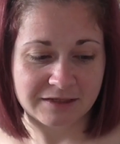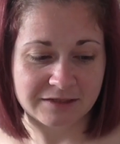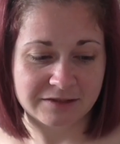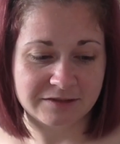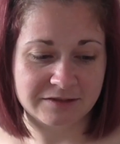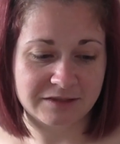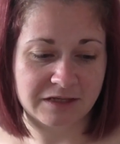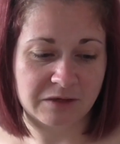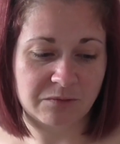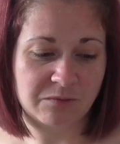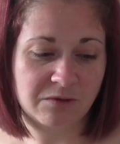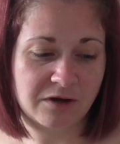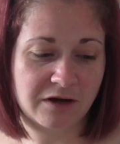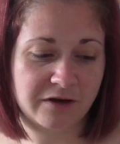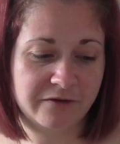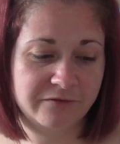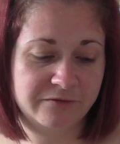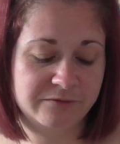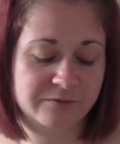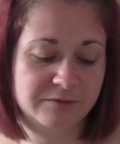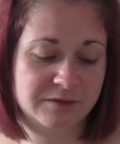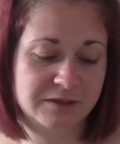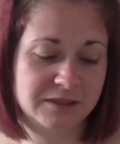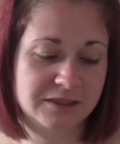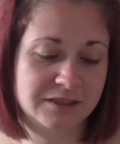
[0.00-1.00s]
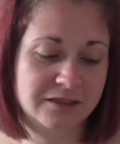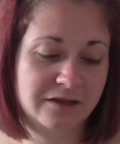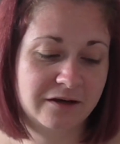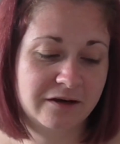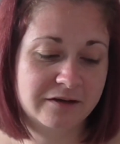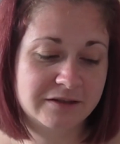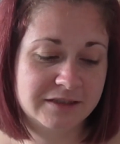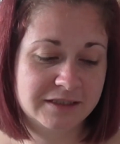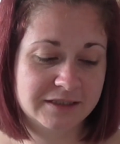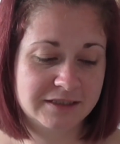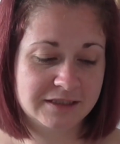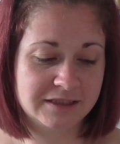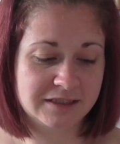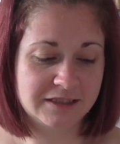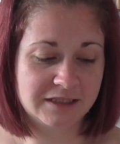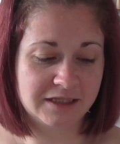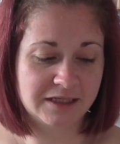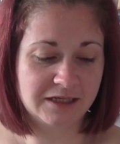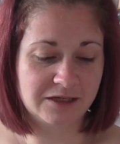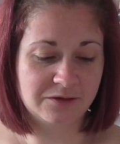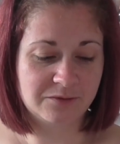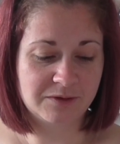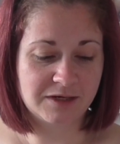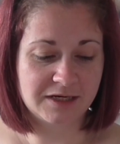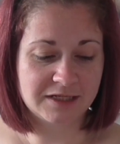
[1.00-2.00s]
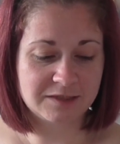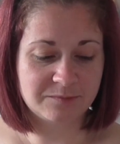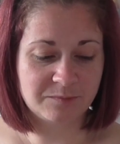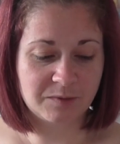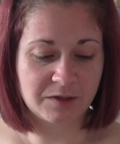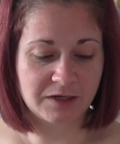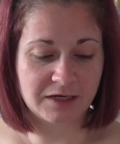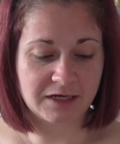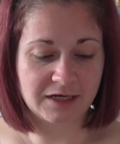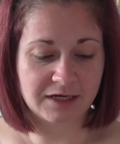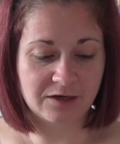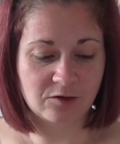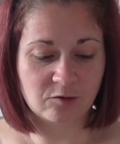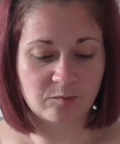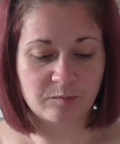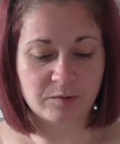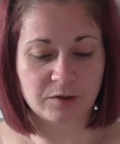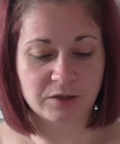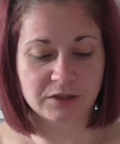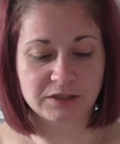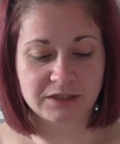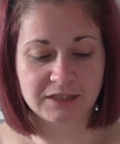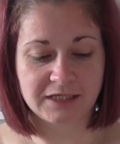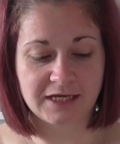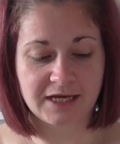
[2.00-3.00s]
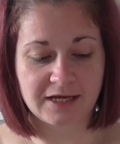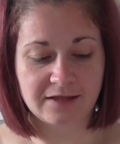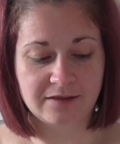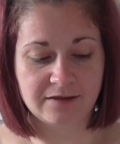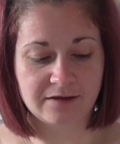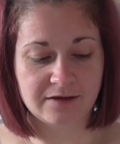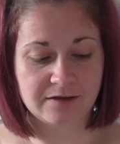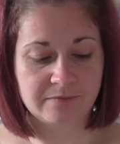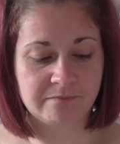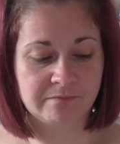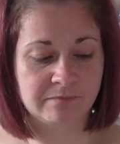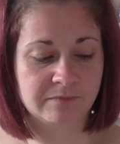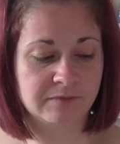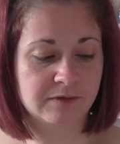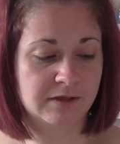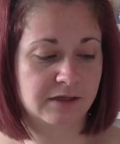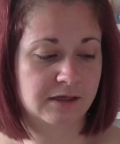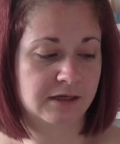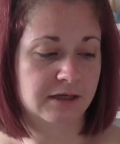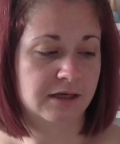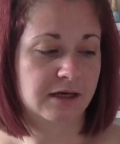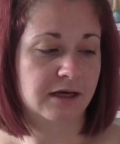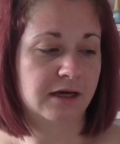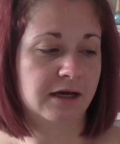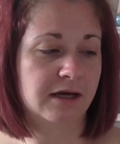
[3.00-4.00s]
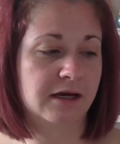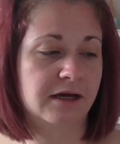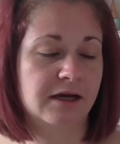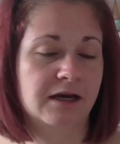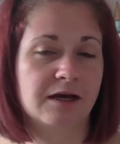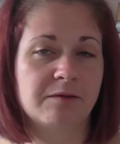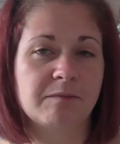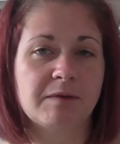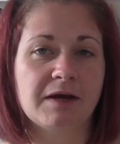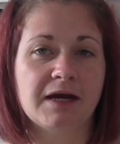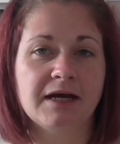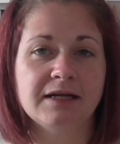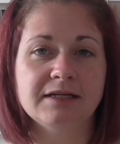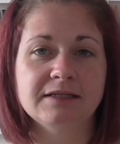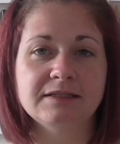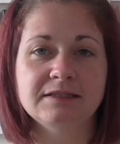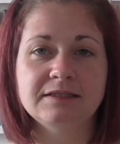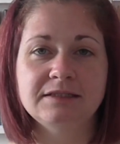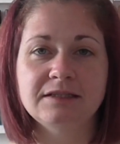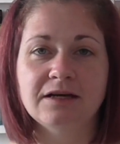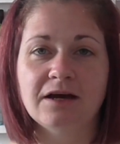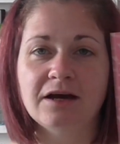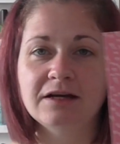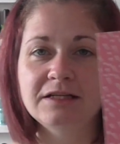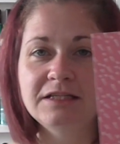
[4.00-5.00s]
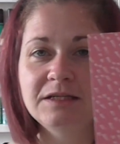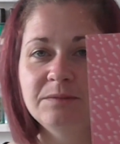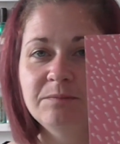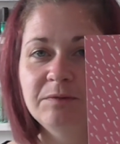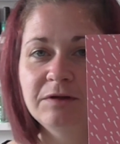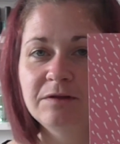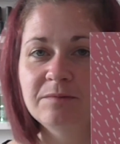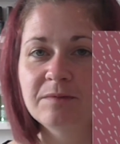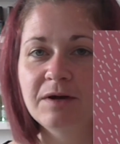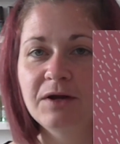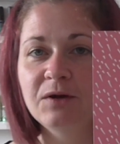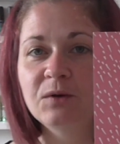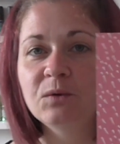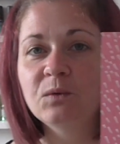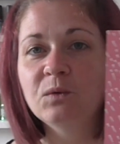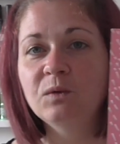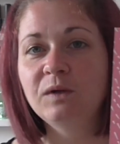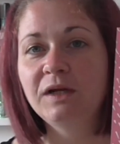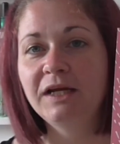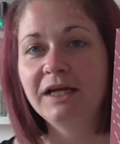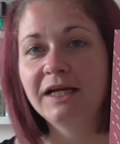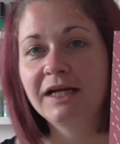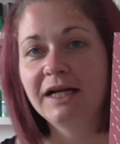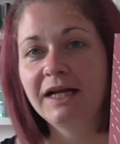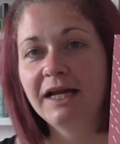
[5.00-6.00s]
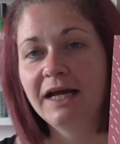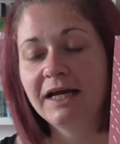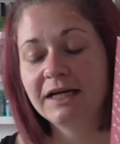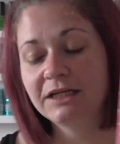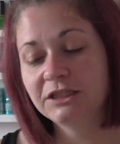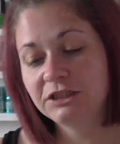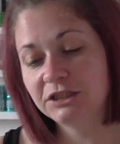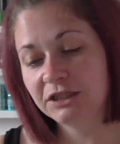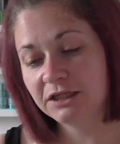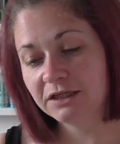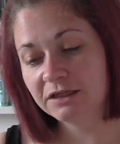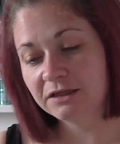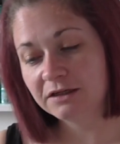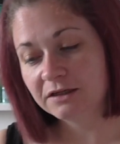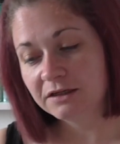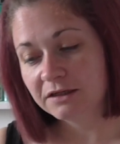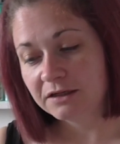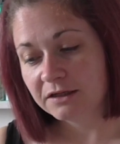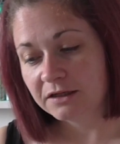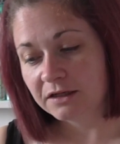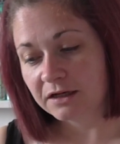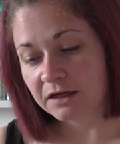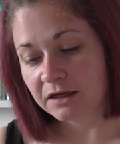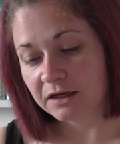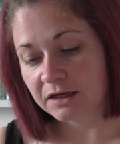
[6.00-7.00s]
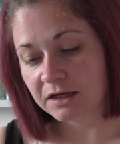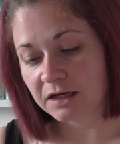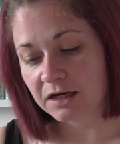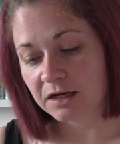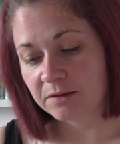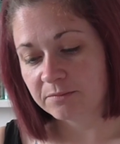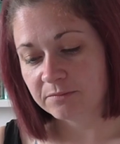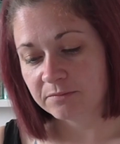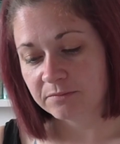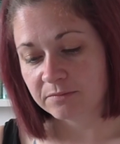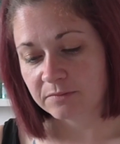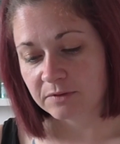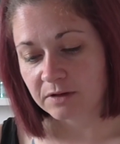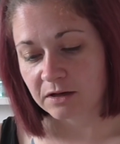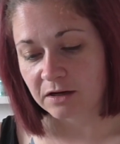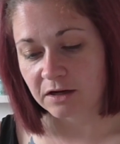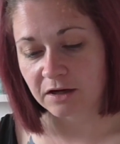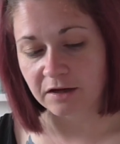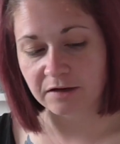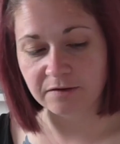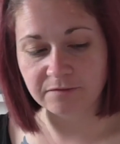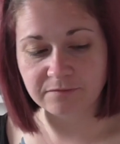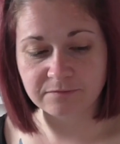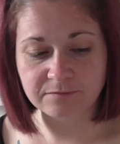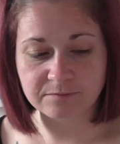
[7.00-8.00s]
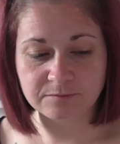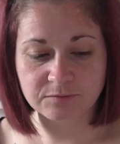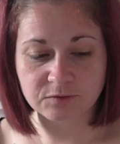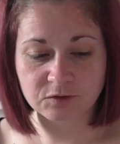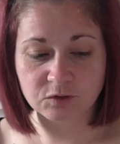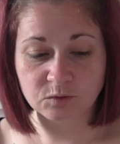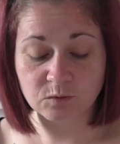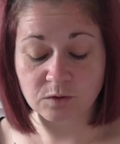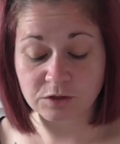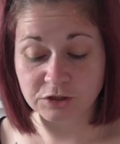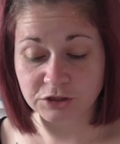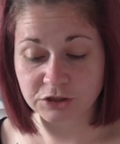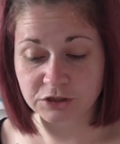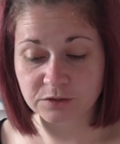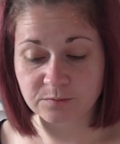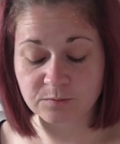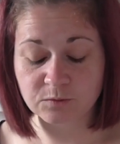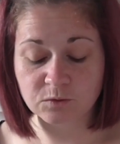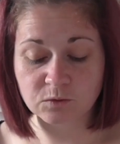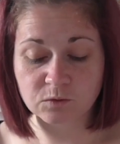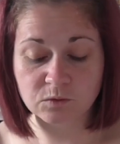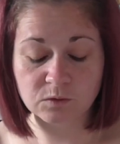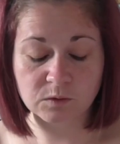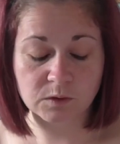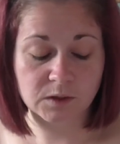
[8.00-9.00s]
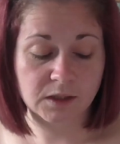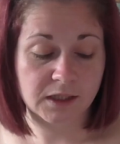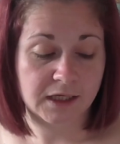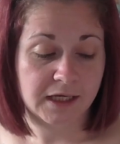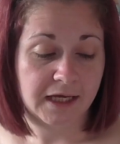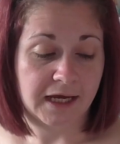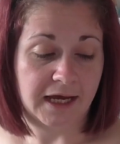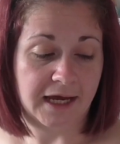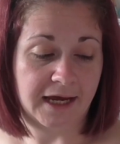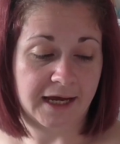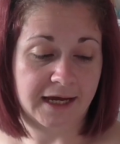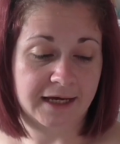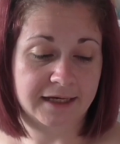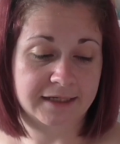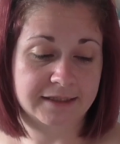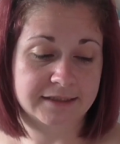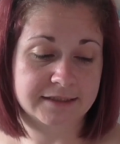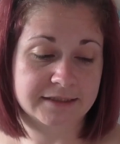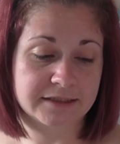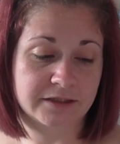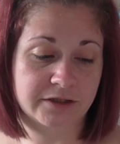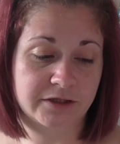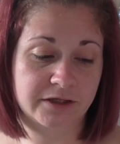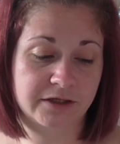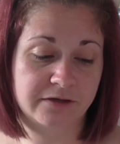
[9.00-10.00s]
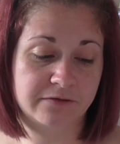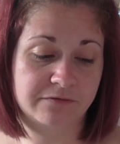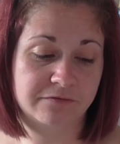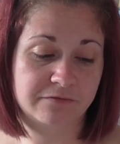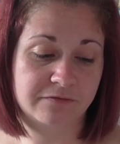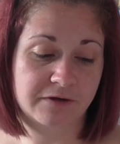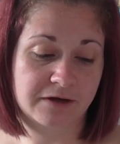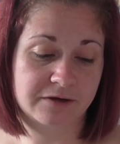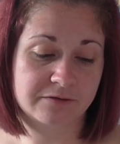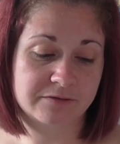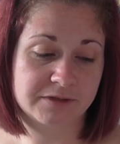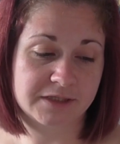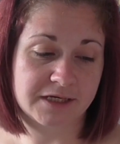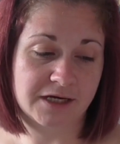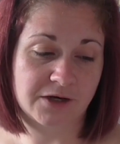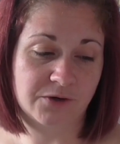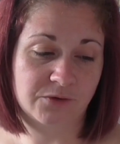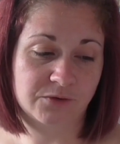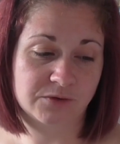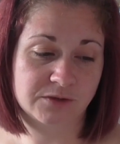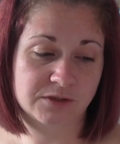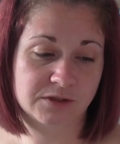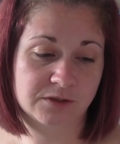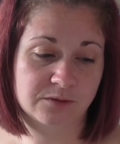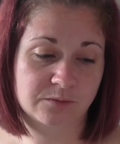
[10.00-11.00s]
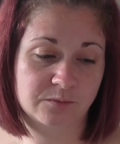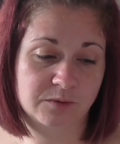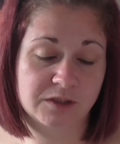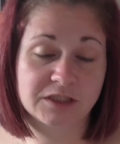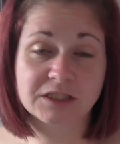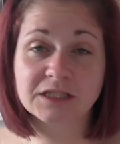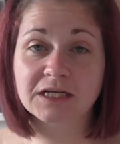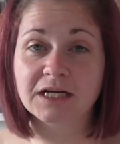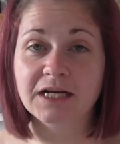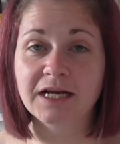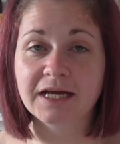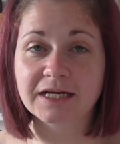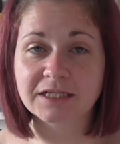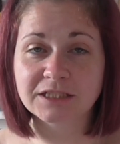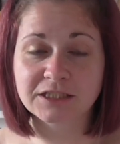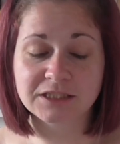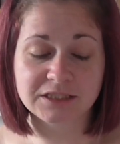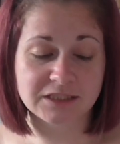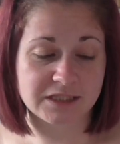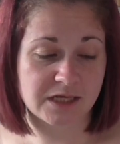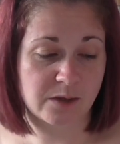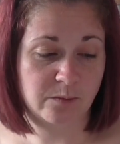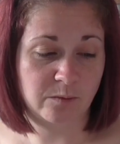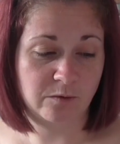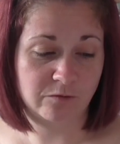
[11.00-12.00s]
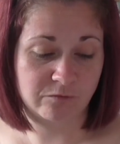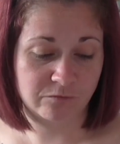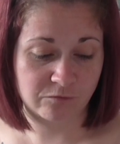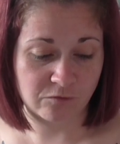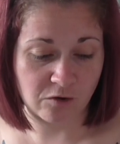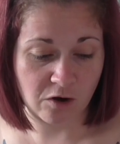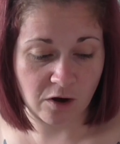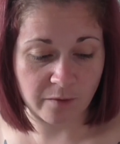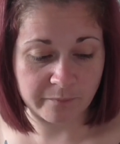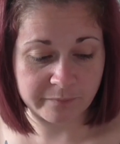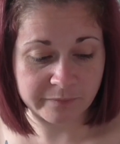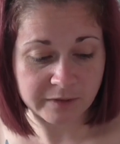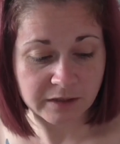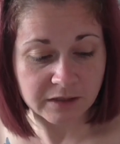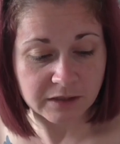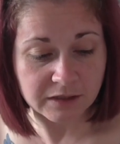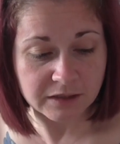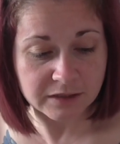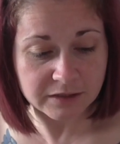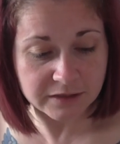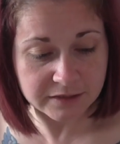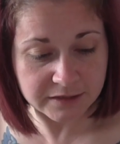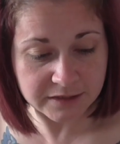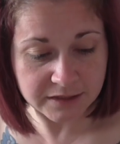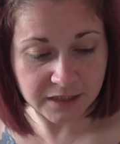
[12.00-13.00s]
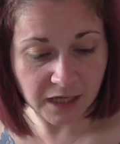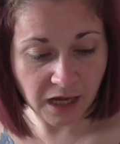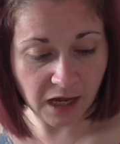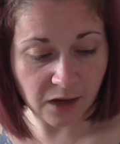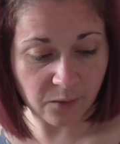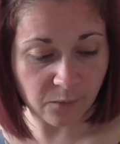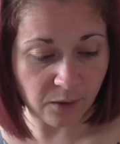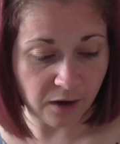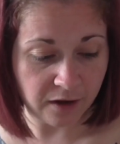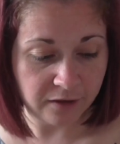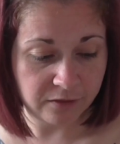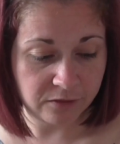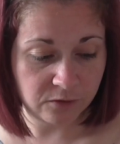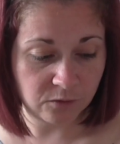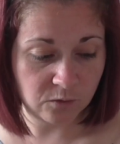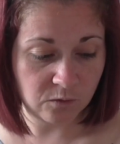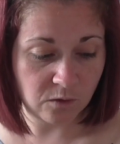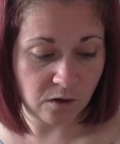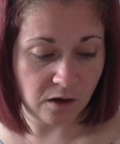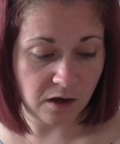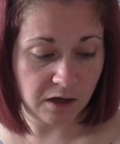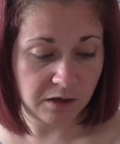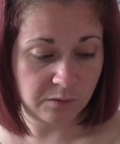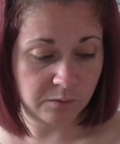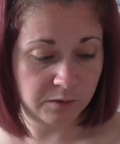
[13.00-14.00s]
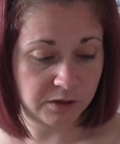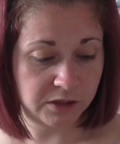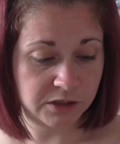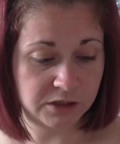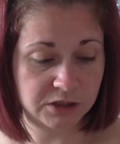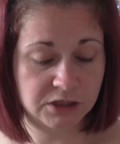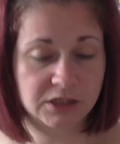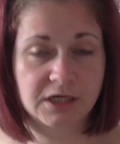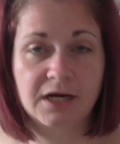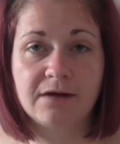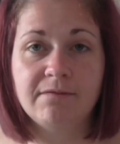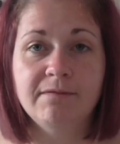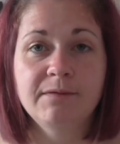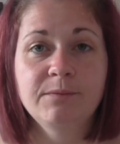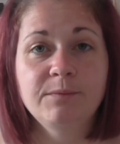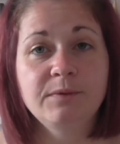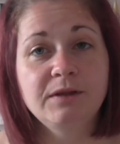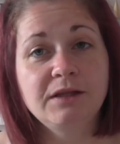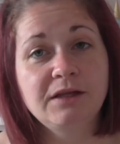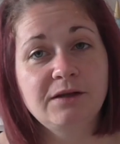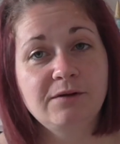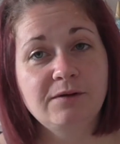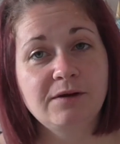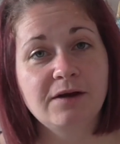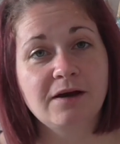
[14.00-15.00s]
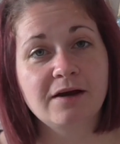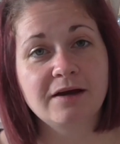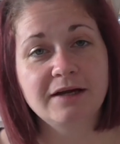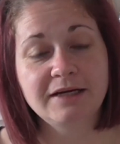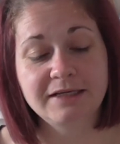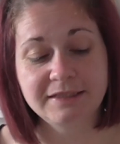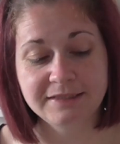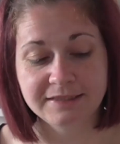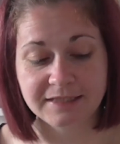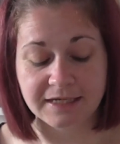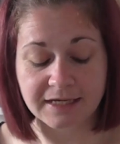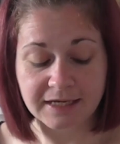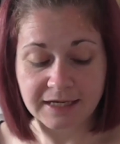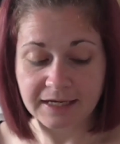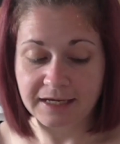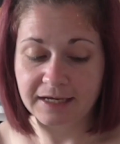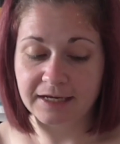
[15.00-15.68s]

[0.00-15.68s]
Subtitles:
So what I've started to do is put a little book together, and starting with my Orly collection, I've swatched them all and I have found out which collections they were from, so I thought I would share it with you guys.